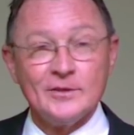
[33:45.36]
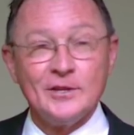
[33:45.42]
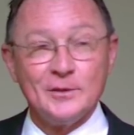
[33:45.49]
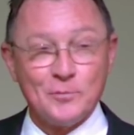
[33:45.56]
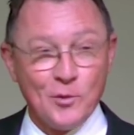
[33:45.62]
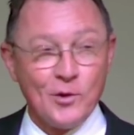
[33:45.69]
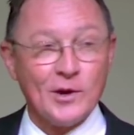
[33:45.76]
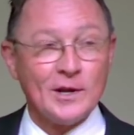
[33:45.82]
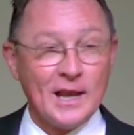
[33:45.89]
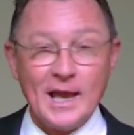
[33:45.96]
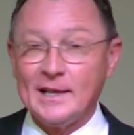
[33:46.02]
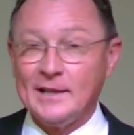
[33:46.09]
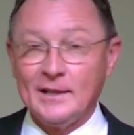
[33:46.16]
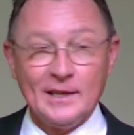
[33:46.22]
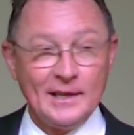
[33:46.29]
she's more
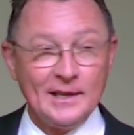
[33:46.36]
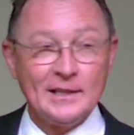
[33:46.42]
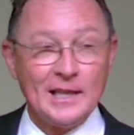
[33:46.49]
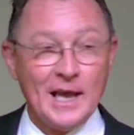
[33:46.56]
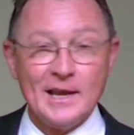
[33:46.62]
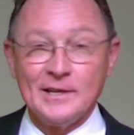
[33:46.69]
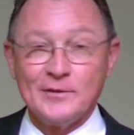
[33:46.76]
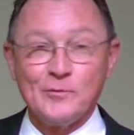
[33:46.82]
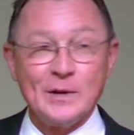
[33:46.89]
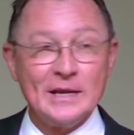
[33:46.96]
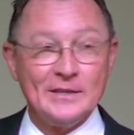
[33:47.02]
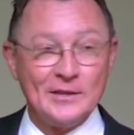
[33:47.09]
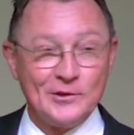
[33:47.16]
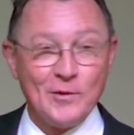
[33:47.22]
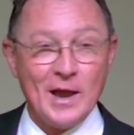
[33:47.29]
like, inclined to
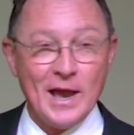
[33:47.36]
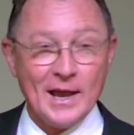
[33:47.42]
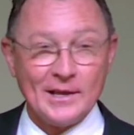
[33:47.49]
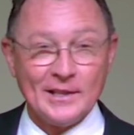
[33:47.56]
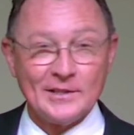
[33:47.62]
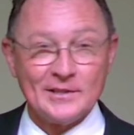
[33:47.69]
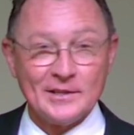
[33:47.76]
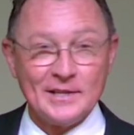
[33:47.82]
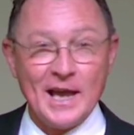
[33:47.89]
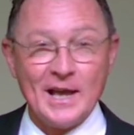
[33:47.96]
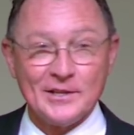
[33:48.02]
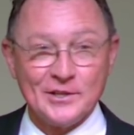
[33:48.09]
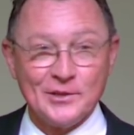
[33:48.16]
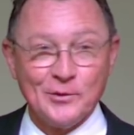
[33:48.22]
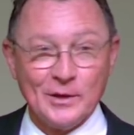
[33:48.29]
read the tract that's
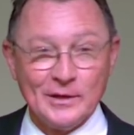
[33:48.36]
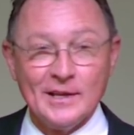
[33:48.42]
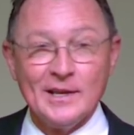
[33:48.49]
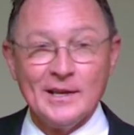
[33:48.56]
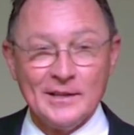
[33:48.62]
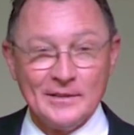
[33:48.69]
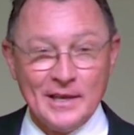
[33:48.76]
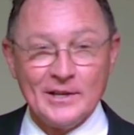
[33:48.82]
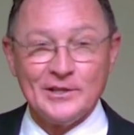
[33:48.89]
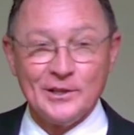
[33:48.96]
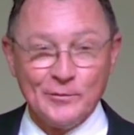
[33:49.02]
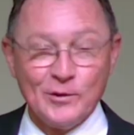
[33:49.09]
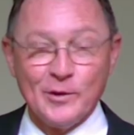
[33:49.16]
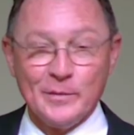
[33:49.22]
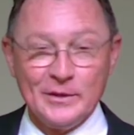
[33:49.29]
attached to it than
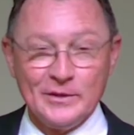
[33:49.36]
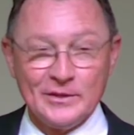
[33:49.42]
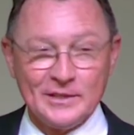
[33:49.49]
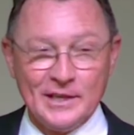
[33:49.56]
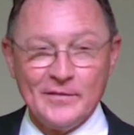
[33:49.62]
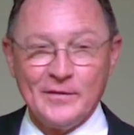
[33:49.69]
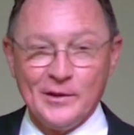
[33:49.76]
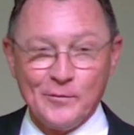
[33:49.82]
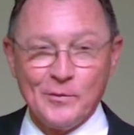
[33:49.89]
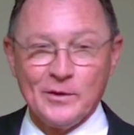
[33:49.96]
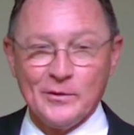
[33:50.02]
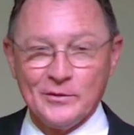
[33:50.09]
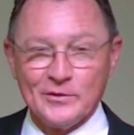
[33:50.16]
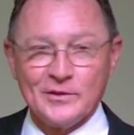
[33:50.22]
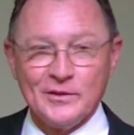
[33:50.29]
she will be just giving her one
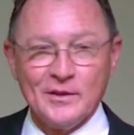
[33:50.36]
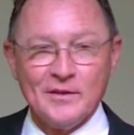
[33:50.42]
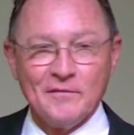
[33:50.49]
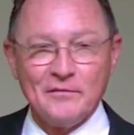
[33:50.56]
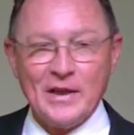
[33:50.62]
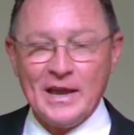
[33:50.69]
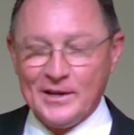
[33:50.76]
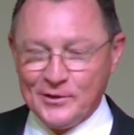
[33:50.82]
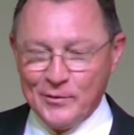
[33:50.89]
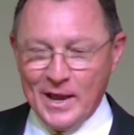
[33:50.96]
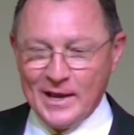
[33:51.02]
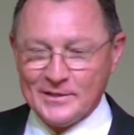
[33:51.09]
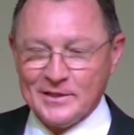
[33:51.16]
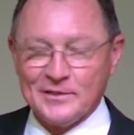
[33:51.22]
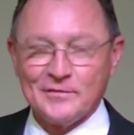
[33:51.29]
of those fake
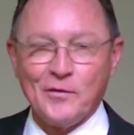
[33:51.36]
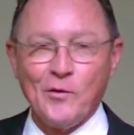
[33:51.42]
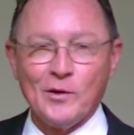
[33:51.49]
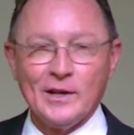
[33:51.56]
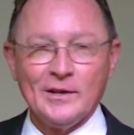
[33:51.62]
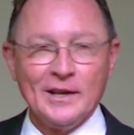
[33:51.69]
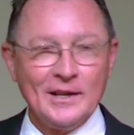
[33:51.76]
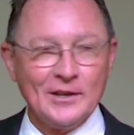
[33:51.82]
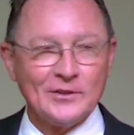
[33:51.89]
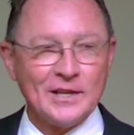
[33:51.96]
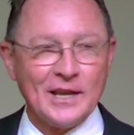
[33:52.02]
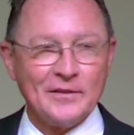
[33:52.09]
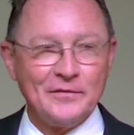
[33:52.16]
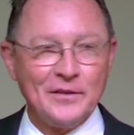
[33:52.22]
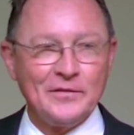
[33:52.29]
tracts that's folded, looks
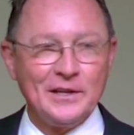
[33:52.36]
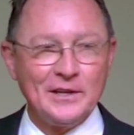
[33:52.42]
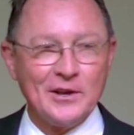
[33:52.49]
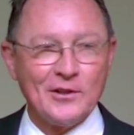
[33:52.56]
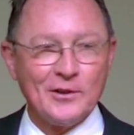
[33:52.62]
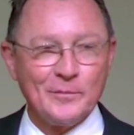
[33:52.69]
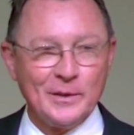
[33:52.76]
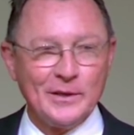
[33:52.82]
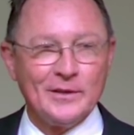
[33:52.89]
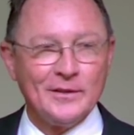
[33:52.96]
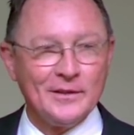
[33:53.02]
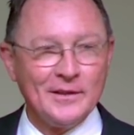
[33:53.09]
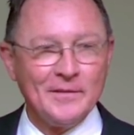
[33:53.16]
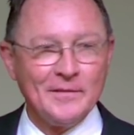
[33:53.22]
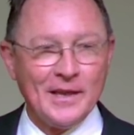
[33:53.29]
like a $50
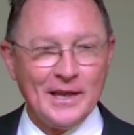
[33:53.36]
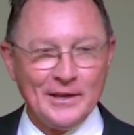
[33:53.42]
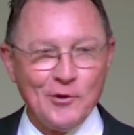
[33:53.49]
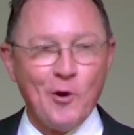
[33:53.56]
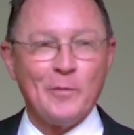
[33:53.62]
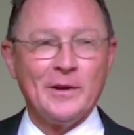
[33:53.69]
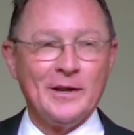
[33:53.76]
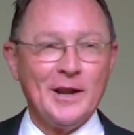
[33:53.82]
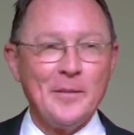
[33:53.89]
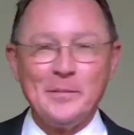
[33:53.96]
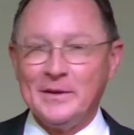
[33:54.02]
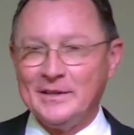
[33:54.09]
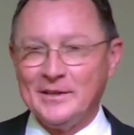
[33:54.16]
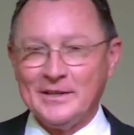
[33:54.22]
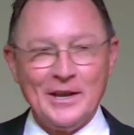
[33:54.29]
bill, and you open it up
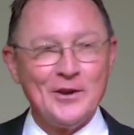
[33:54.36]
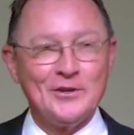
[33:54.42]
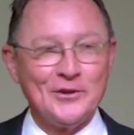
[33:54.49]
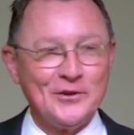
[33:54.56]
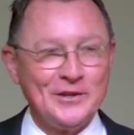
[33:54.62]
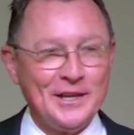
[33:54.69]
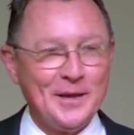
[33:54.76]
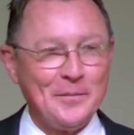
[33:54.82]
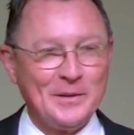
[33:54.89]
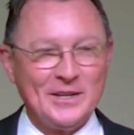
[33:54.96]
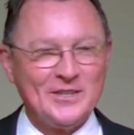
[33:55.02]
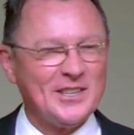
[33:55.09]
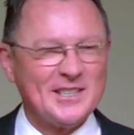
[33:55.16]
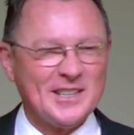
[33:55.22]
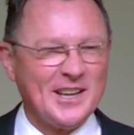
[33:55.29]
and here's your tip, and
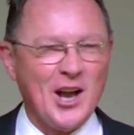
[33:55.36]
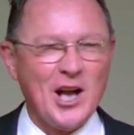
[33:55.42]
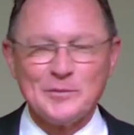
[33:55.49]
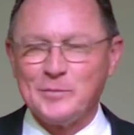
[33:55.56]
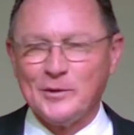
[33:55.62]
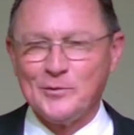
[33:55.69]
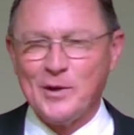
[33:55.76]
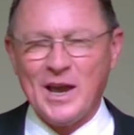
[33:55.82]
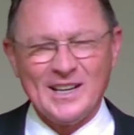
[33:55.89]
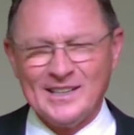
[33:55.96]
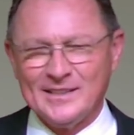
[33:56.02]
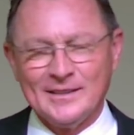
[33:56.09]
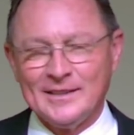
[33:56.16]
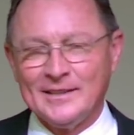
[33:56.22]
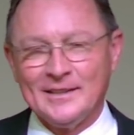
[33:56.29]
it's just a gospel tract.